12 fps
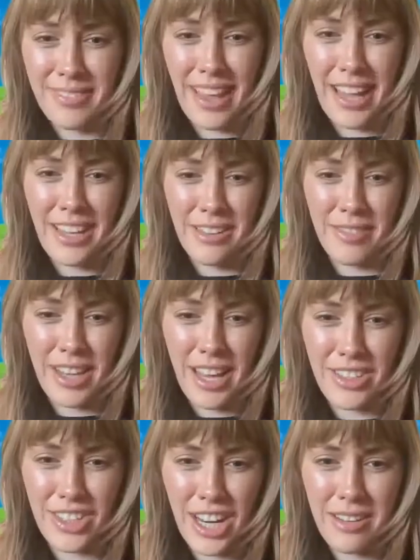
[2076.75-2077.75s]
Thank you for
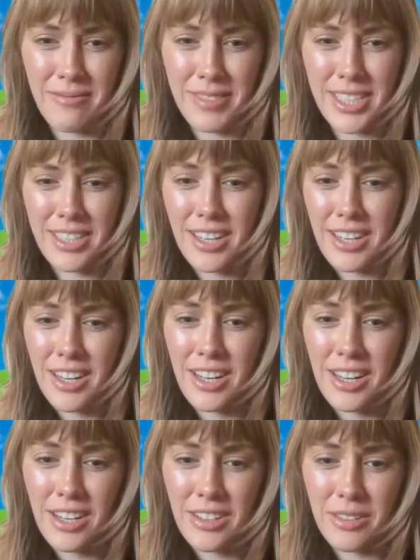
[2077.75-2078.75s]
that, James.
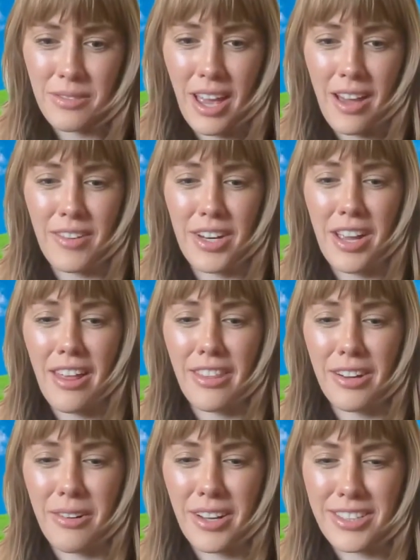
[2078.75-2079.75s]
Do we have any
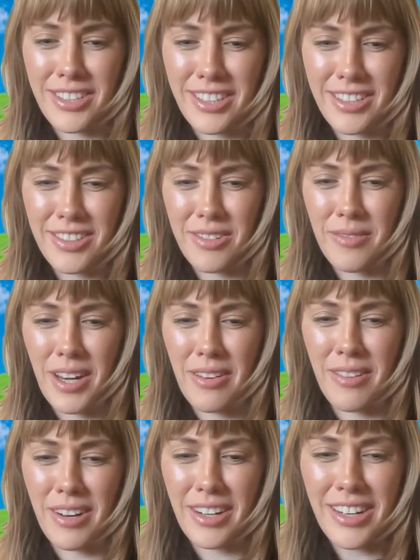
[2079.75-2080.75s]
other questions from
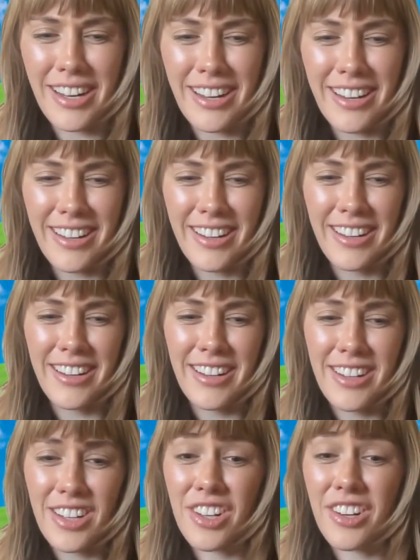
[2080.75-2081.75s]
anyone
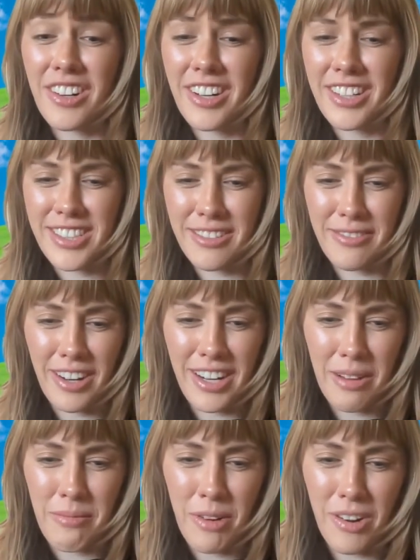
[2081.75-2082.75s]
curious to find
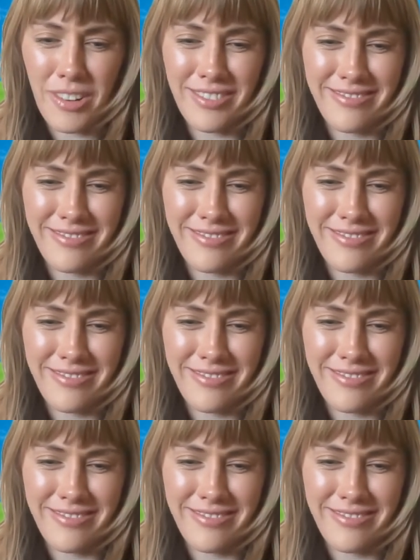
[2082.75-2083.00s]
out more?